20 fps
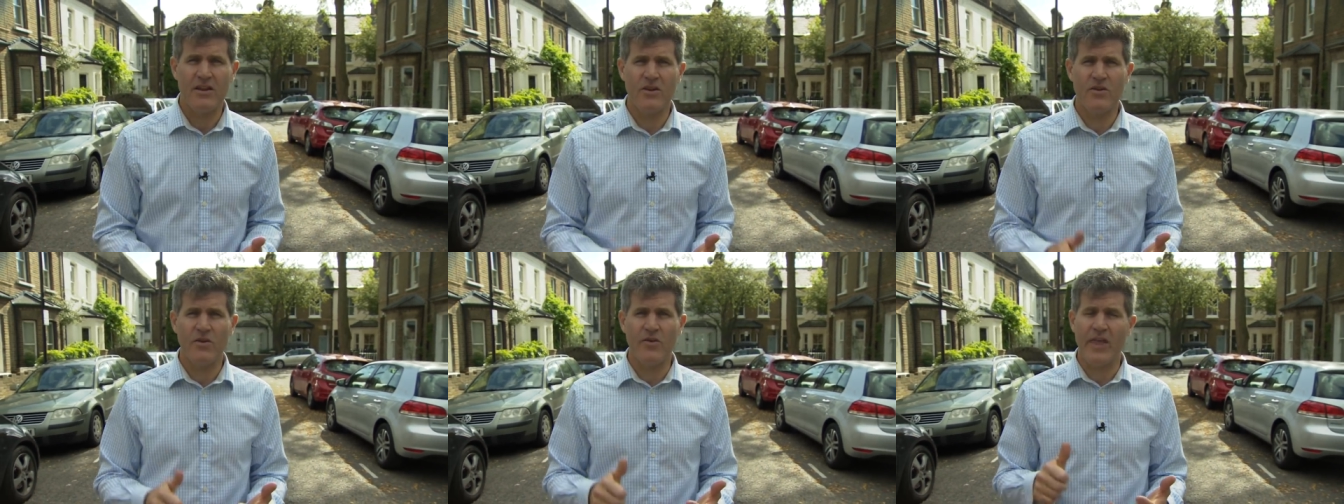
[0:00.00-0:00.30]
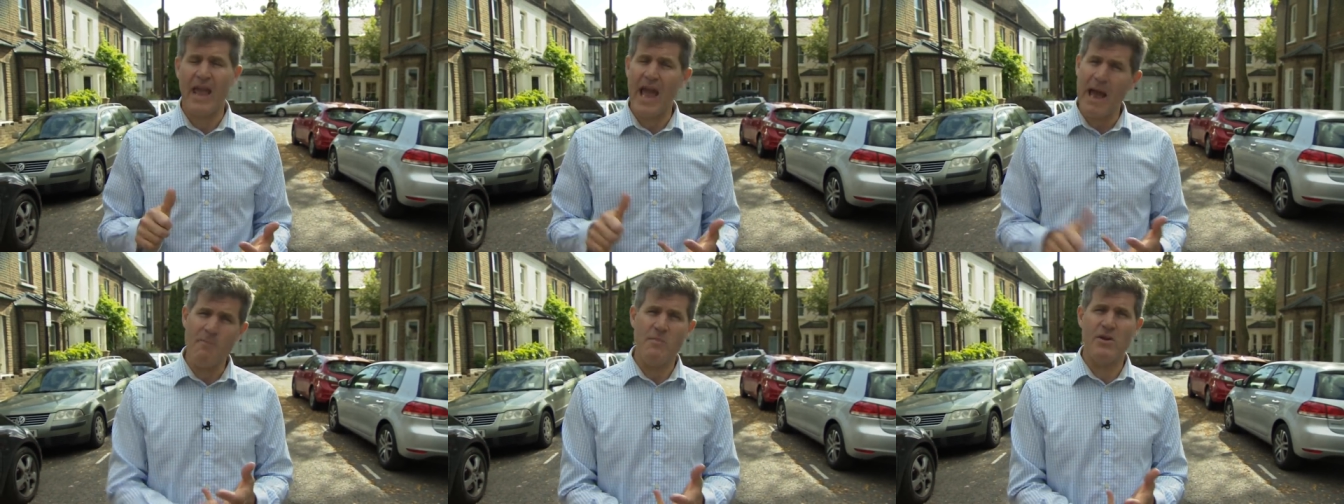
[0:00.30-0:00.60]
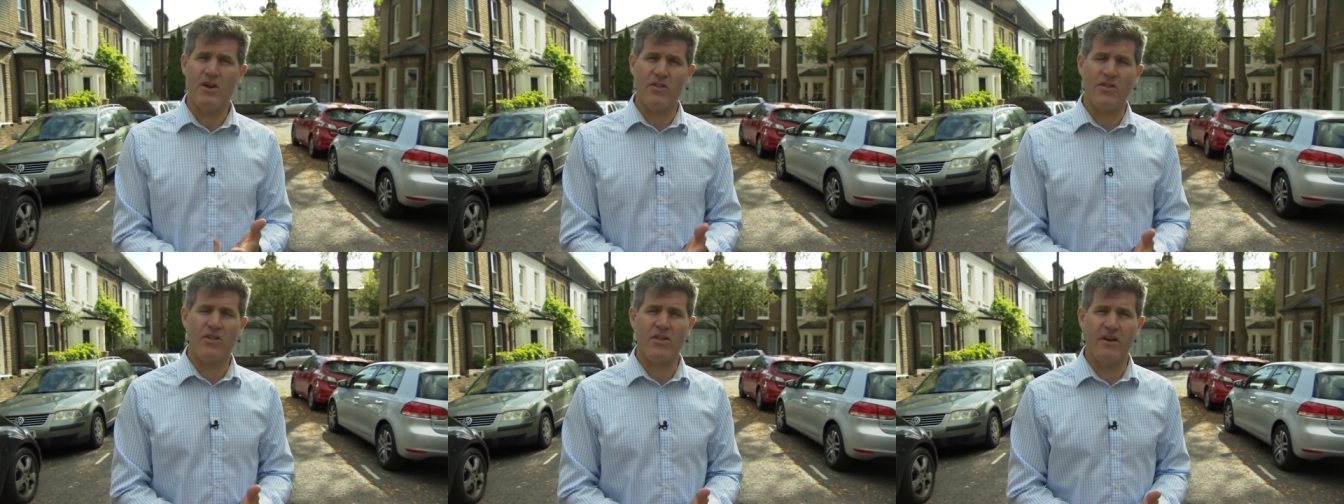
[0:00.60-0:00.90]
nor the
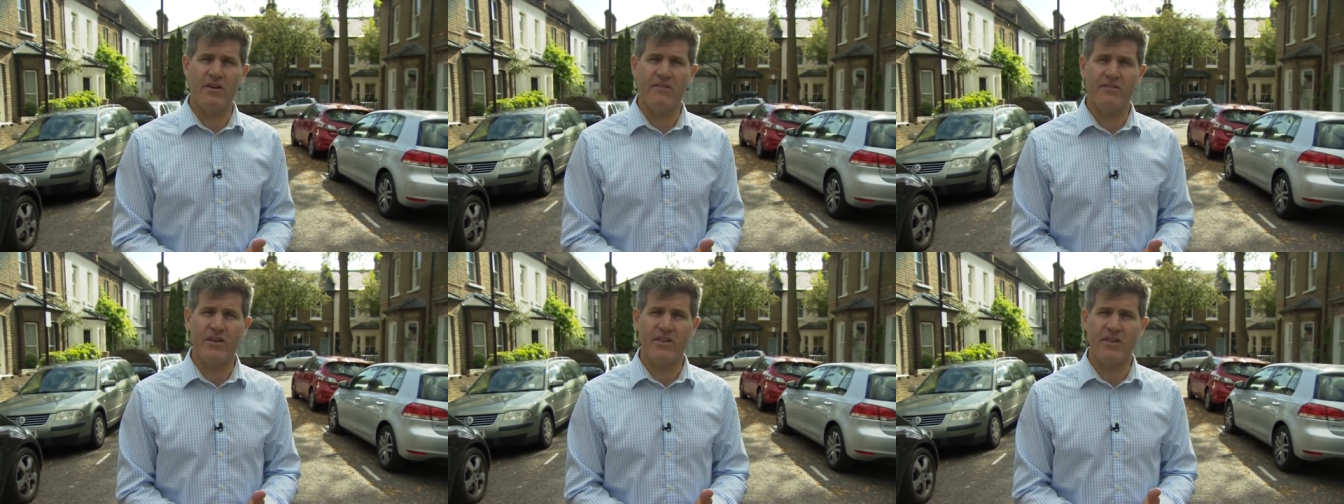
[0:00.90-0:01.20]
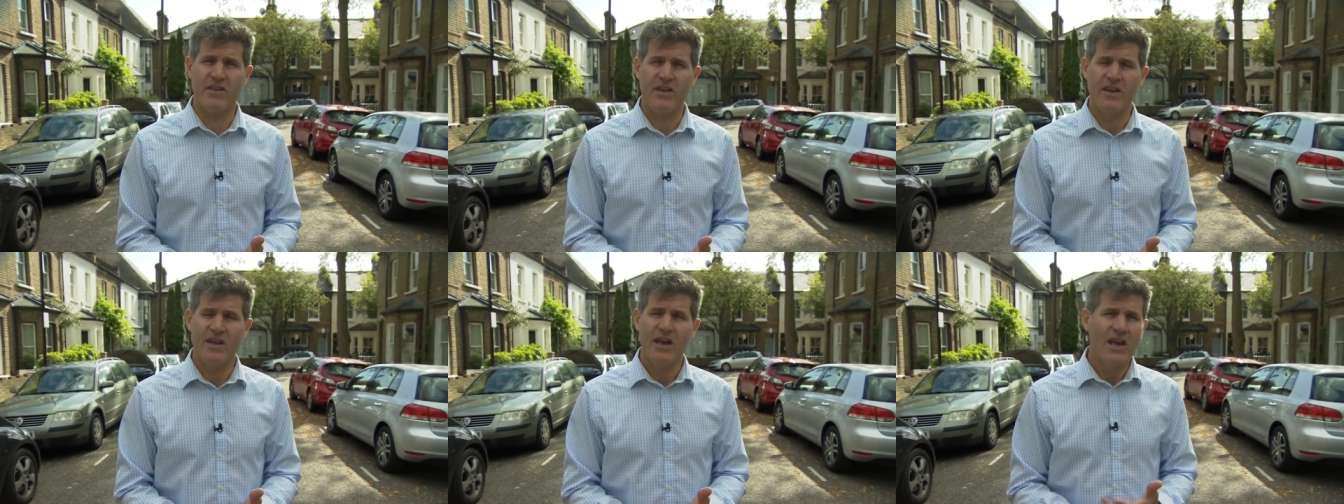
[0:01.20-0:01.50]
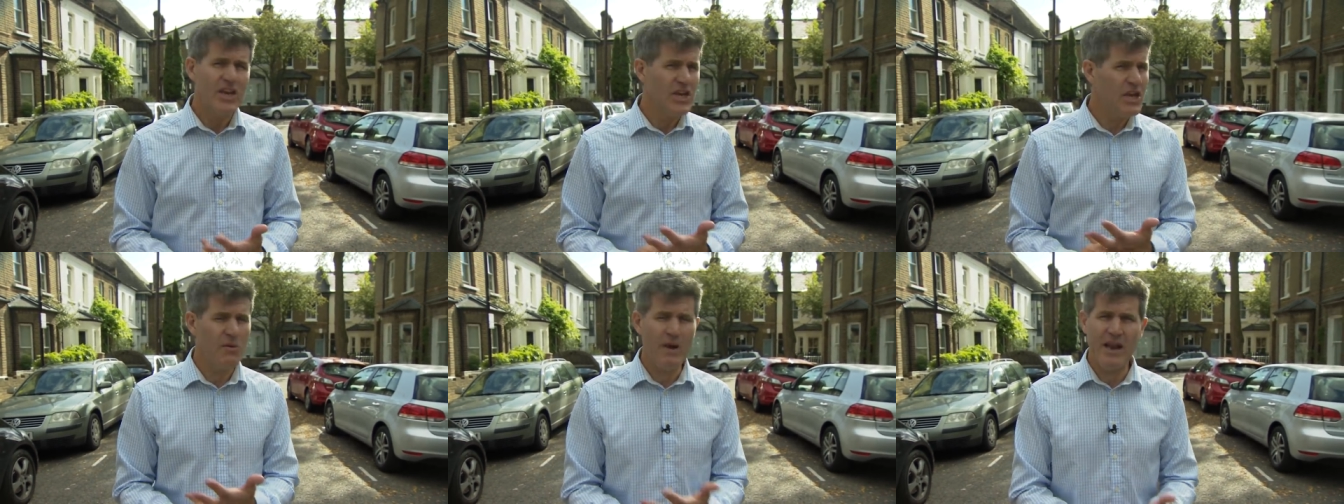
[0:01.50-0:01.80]
ambulance service
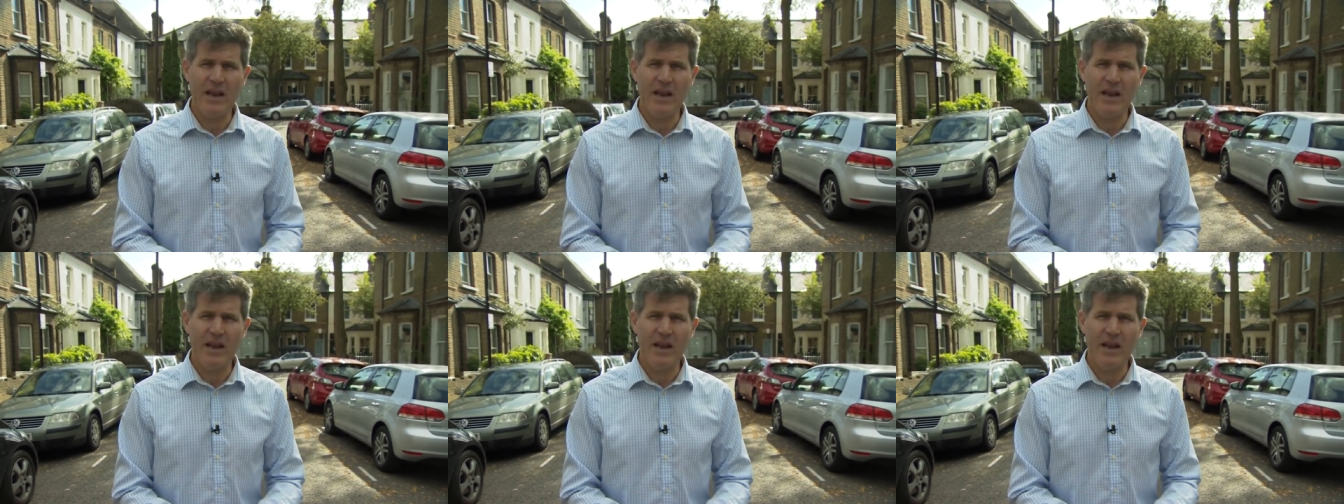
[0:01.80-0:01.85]
knew